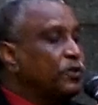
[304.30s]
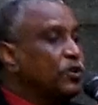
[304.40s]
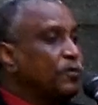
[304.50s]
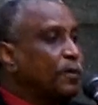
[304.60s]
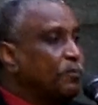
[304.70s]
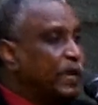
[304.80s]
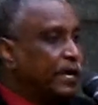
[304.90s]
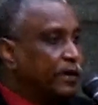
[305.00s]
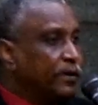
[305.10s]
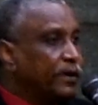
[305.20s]
human
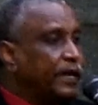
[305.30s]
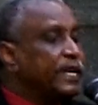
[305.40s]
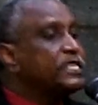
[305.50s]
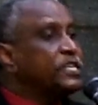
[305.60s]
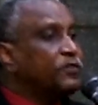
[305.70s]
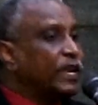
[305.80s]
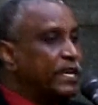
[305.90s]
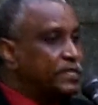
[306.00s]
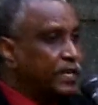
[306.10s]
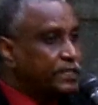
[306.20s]
being, great
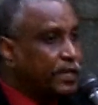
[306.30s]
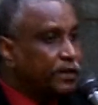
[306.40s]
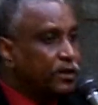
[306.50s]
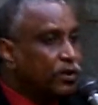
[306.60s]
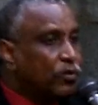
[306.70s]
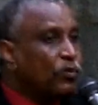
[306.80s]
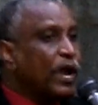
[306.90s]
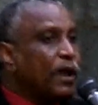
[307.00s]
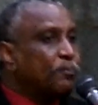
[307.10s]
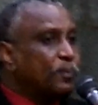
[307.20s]
civilization. We
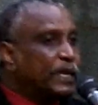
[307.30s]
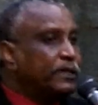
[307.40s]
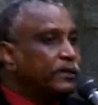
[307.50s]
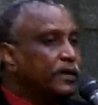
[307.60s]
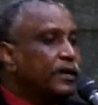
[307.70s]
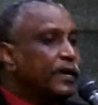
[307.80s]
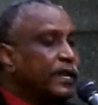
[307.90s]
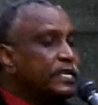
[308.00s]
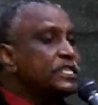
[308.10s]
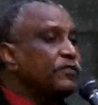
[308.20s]
have built
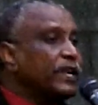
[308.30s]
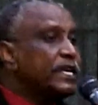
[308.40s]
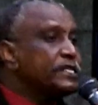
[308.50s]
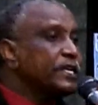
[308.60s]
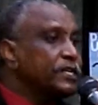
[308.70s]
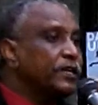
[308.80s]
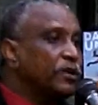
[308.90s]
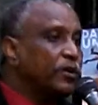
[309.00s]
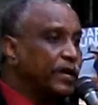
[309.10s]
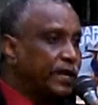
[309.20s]
great civilization
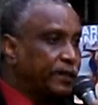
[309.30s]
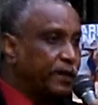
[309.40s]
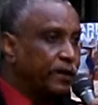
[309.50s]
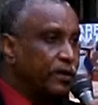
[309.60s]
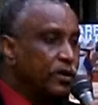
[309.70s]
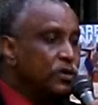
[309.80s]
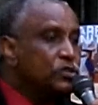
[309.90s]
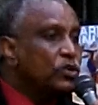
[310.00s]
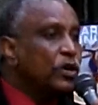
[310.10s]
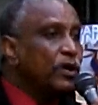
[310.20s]
in our country.
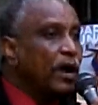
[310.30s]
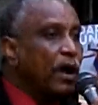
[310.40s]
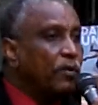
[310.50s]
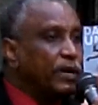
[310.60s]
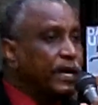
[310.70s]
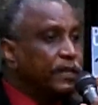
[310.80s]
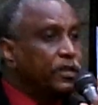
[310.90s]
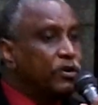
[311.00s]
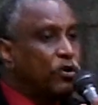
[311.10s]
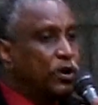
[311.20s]
So our
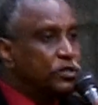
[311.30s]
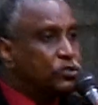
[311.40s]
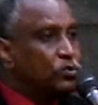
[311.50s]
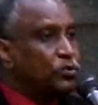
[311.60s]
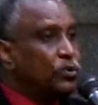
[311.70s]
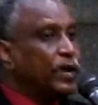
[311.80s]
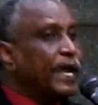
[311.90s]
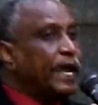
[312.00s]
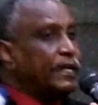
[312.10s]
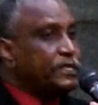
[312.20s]
country goes to
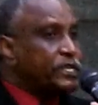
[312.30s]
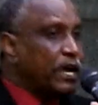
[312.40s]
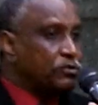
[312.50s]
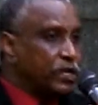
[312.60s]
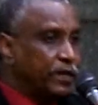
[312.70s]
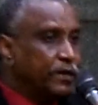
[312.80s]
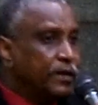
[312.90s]
8,000